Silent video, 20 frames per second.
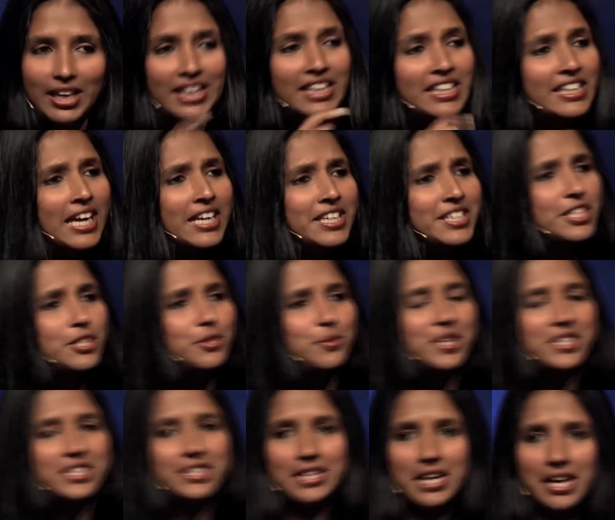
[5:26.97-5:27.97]
In
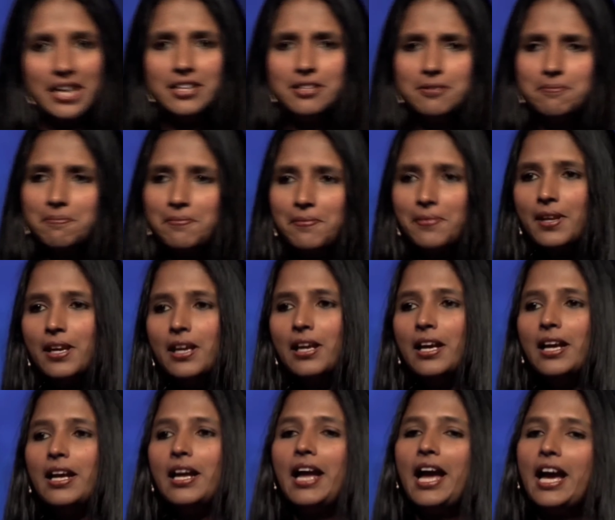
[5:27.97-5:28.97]
1929,
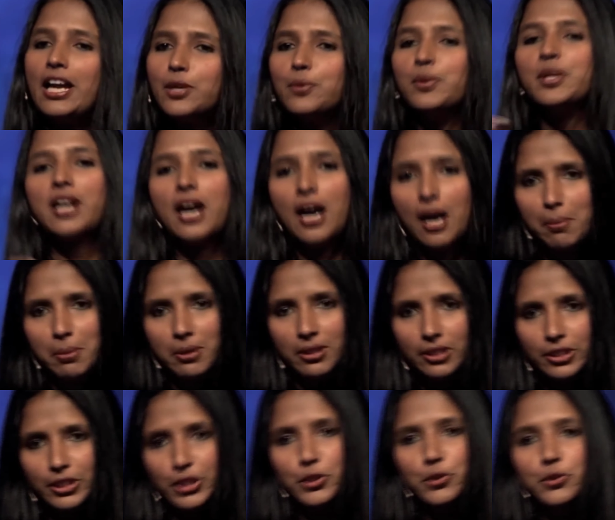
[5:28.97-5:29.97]
Edwin
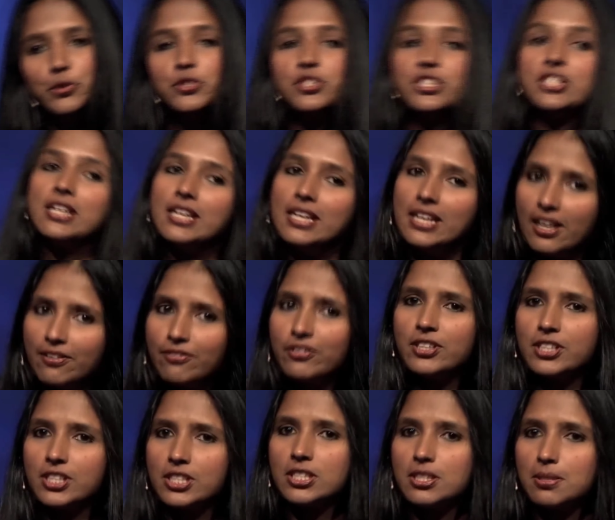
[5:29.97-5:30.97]
Hubble used
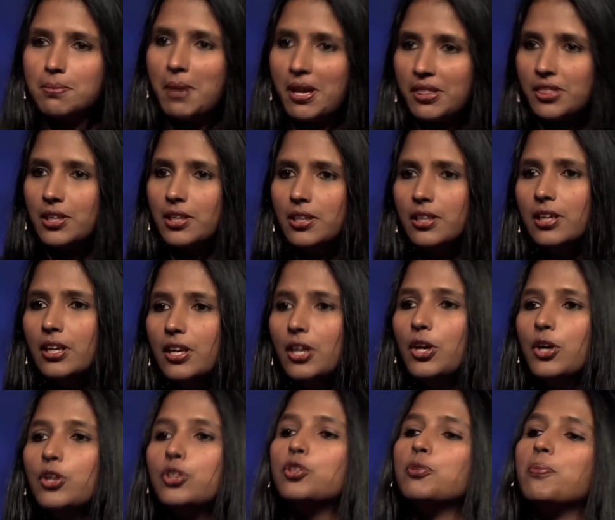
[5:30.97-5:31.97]
Leavitt's method
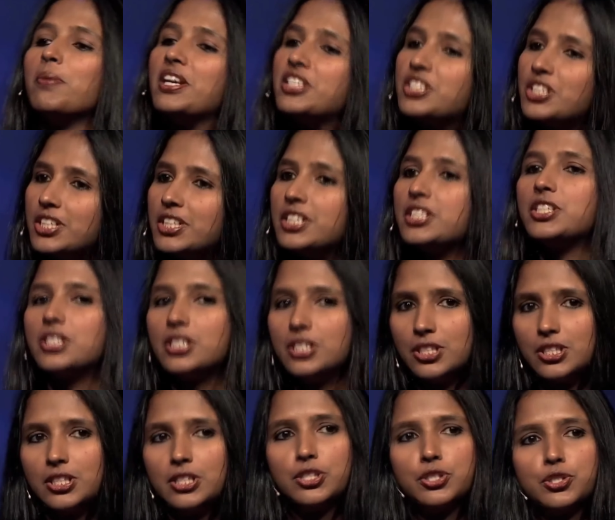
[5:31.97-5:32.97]
to measure
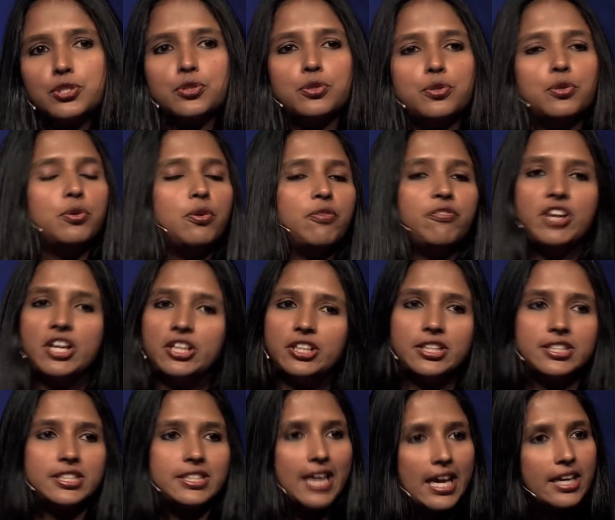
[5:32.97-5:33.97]
distances to
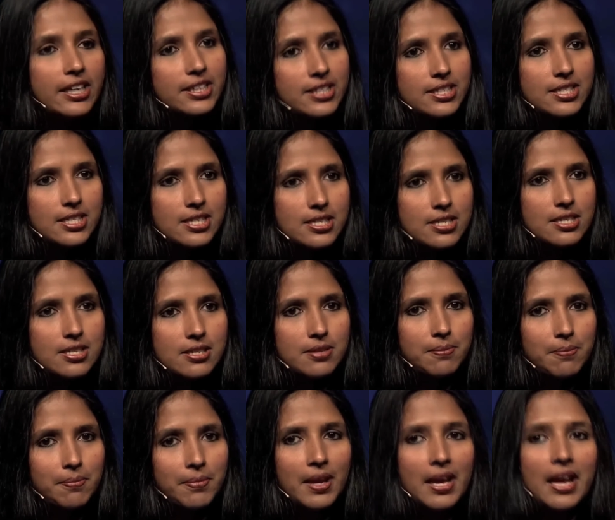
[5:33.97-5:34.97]
various galaxies.
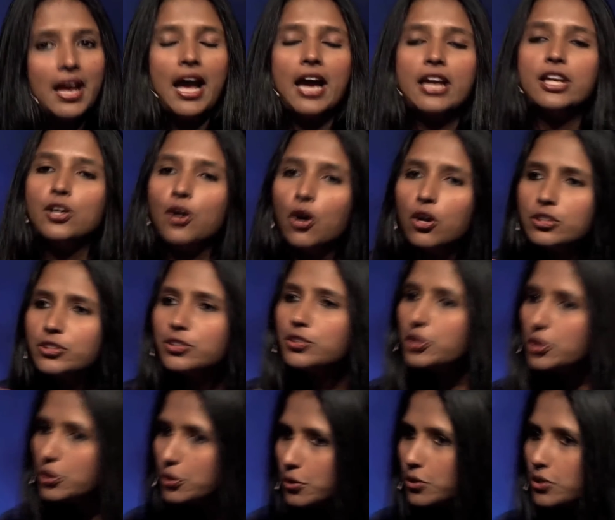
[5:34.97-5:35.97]
And he also
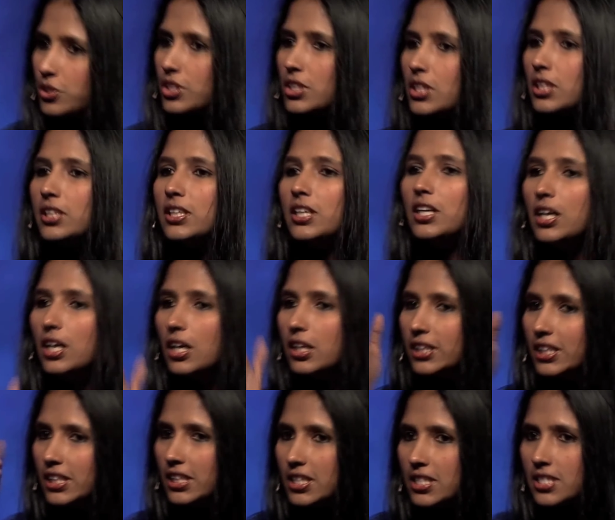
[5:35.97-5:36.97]
used
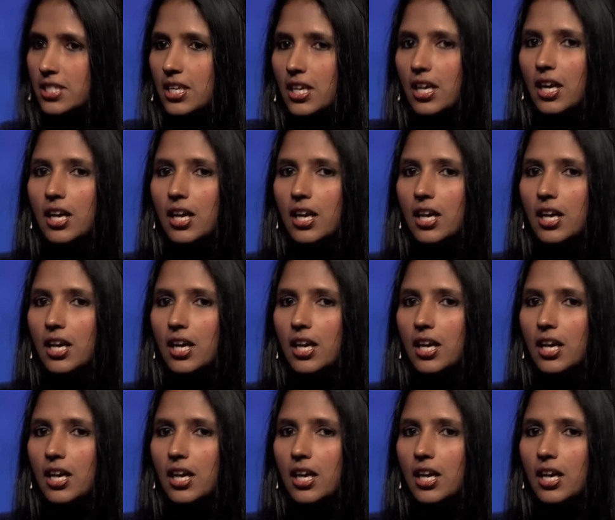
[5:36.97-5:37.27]
these